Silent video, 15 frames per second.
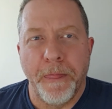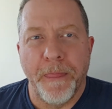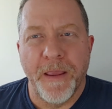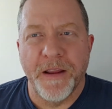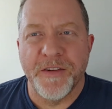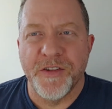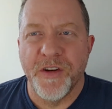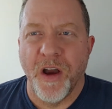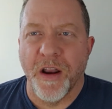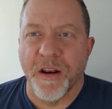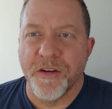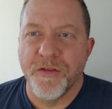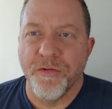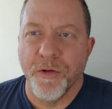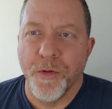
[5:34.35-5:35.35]
It's not a
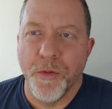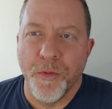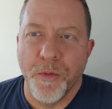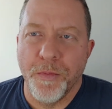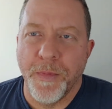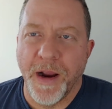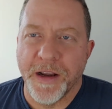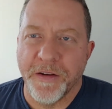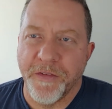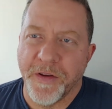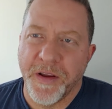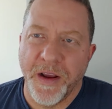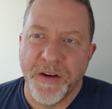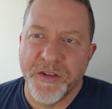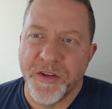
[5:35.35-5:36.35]
true
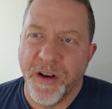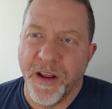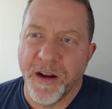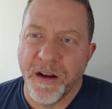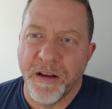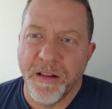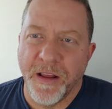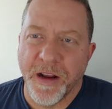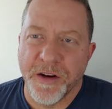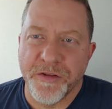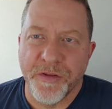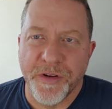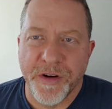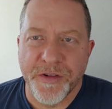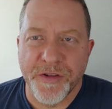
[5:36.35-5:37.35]
magnification like a
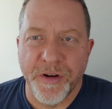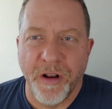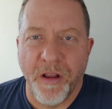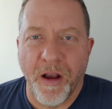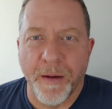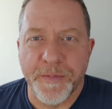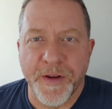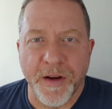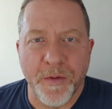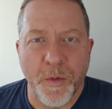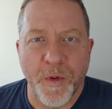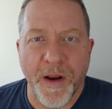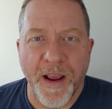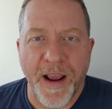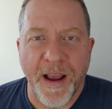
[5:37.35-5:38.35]
traditional optic
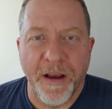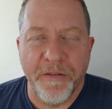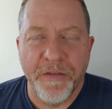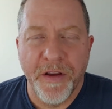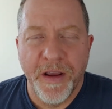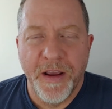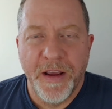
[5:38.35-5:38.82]
would have.